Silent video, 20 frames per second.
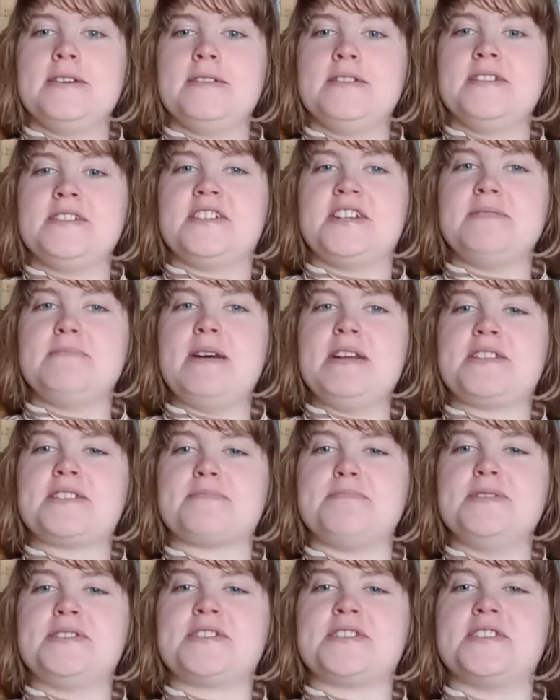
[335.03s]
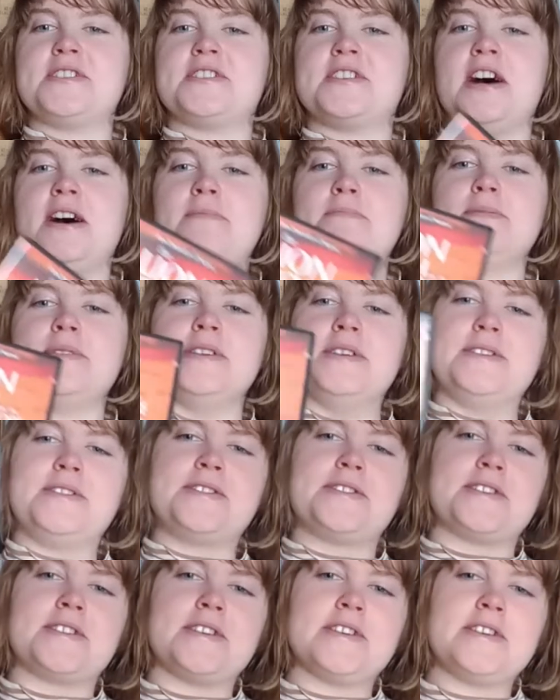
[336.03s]
She met Mr.
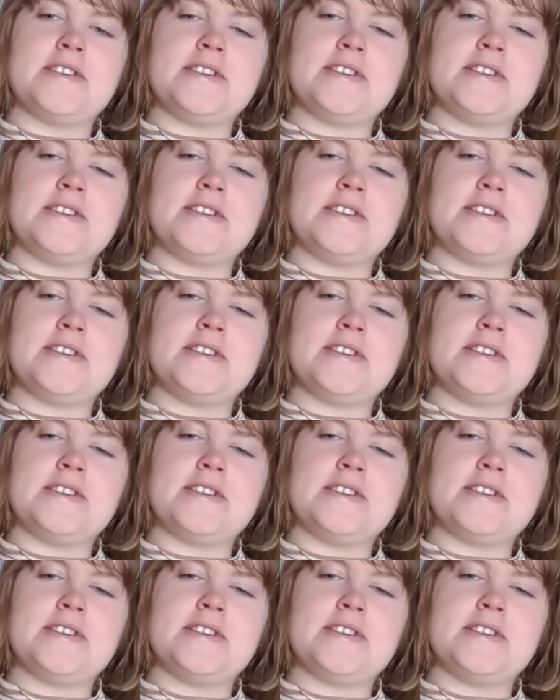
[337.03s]
Tumnus.